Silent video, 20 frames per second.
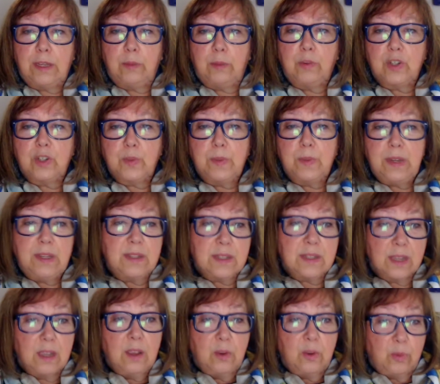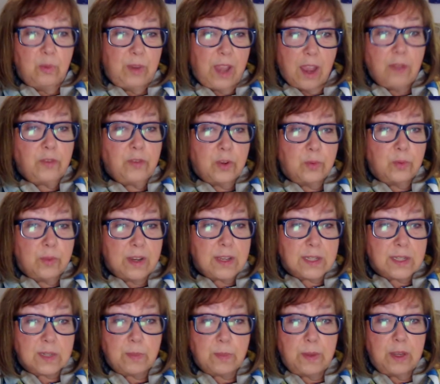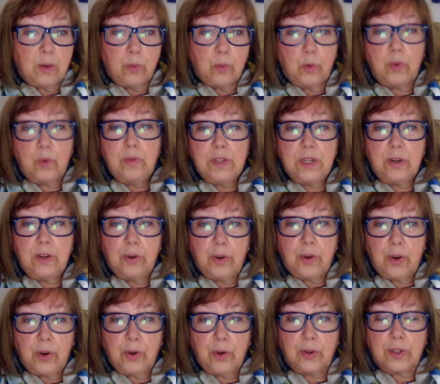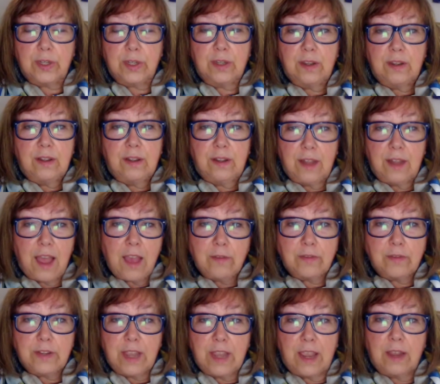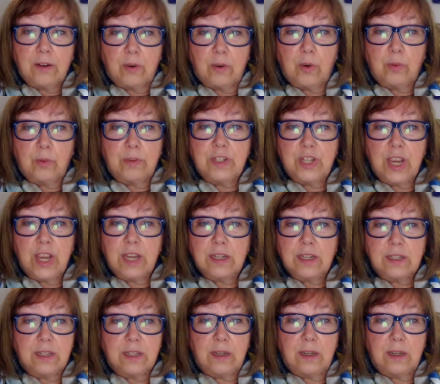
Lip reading: which means we have to risk being wounded or hurt, laughed at or rejected.